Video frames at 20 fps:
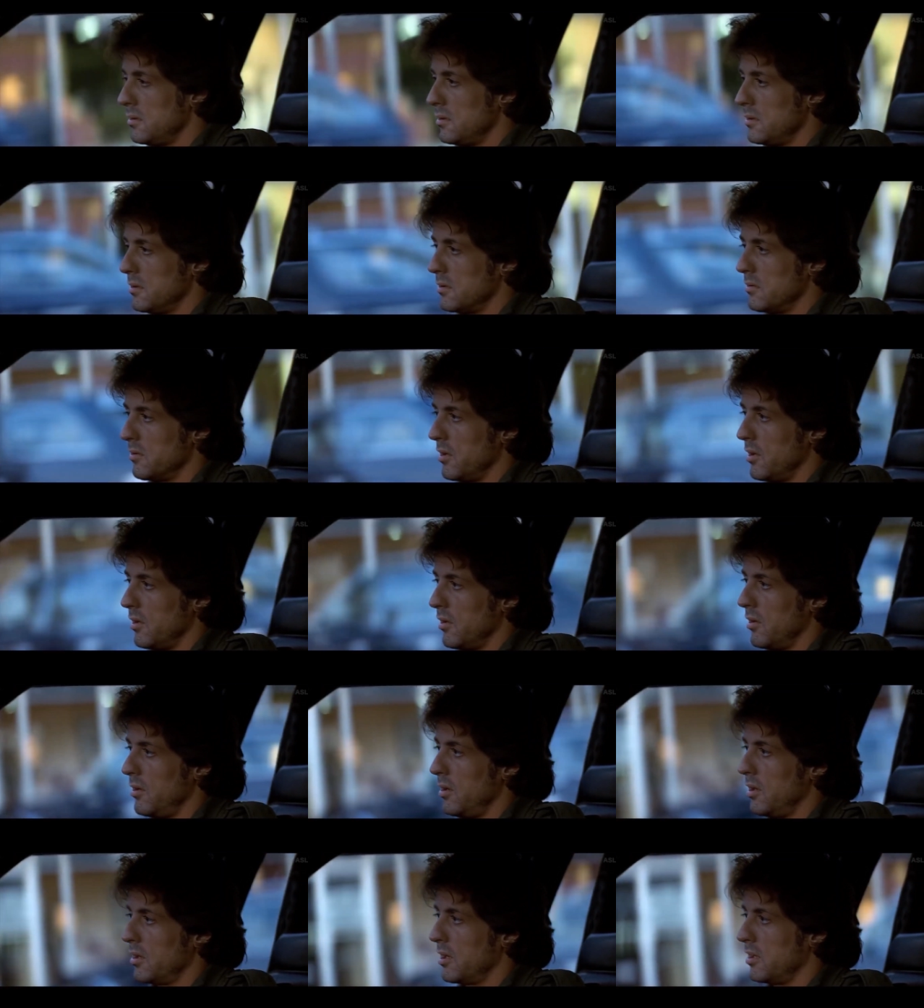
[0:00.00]
Is there any
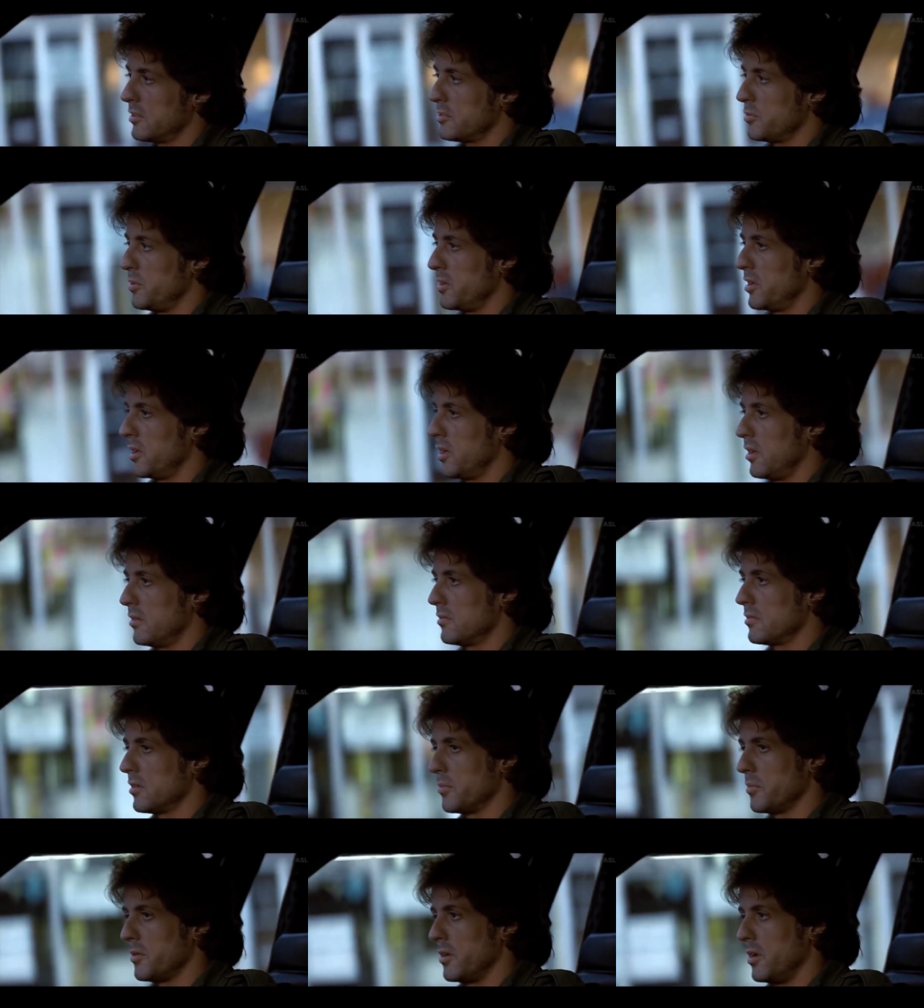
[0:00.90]
law against me getting
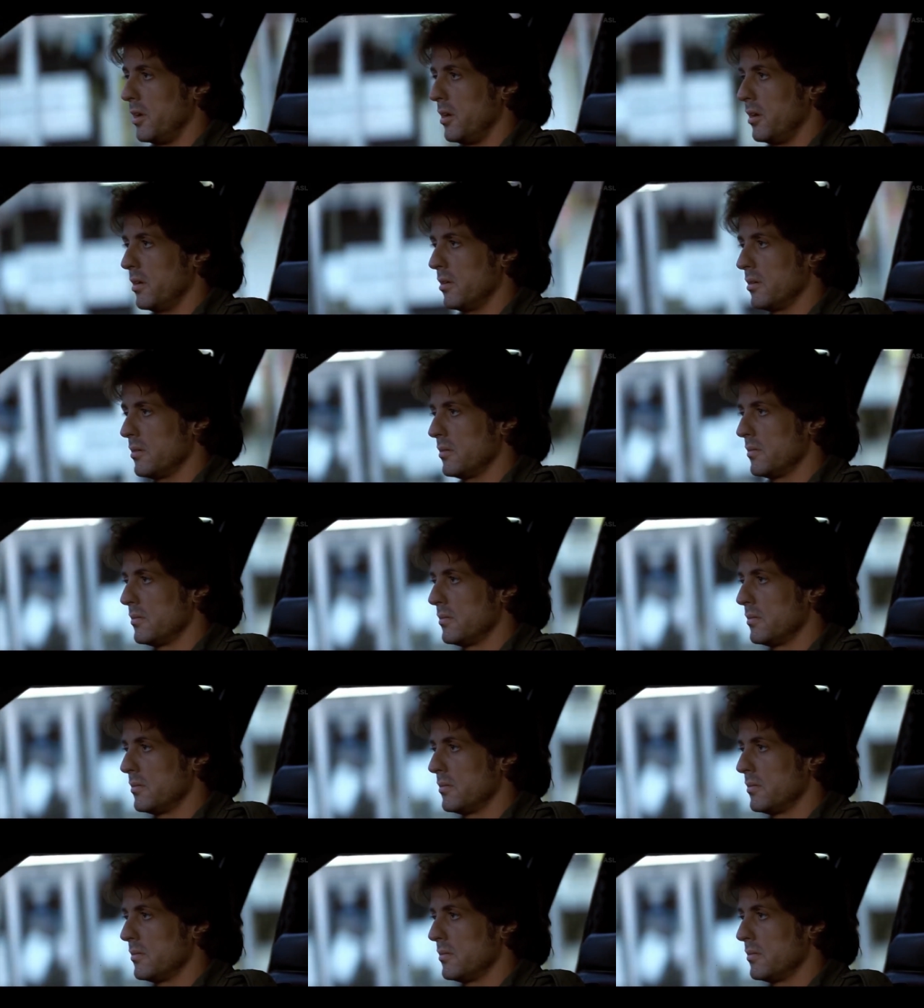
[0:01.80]
something here?